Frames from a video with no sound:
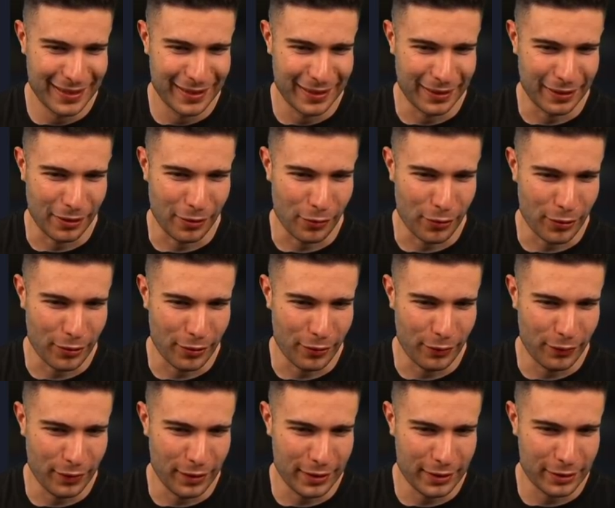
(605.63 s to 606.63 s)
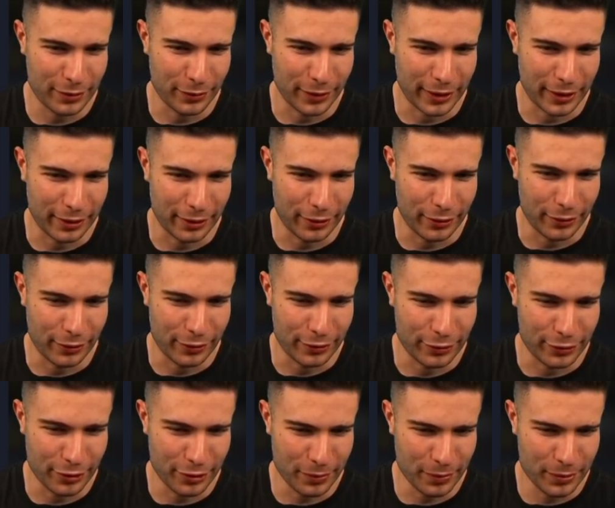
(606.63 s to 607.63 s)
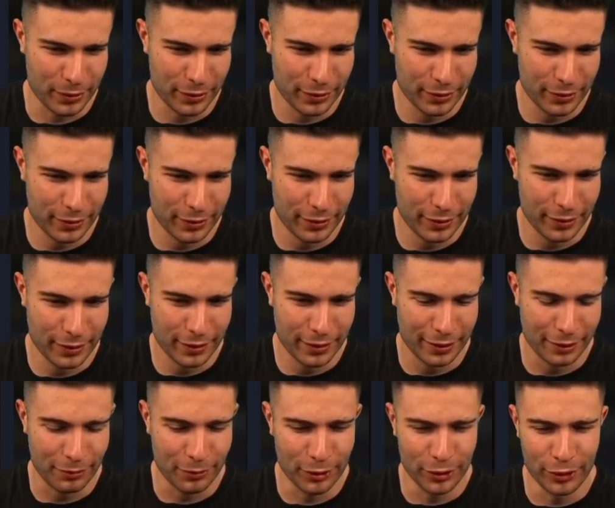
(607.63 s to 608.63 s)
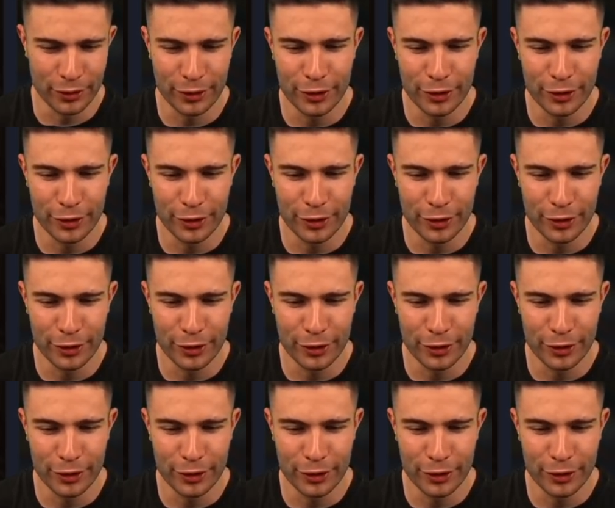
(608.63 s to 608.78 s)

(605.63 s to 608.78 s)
Another one, hopefully, so we can learn the script. Come on.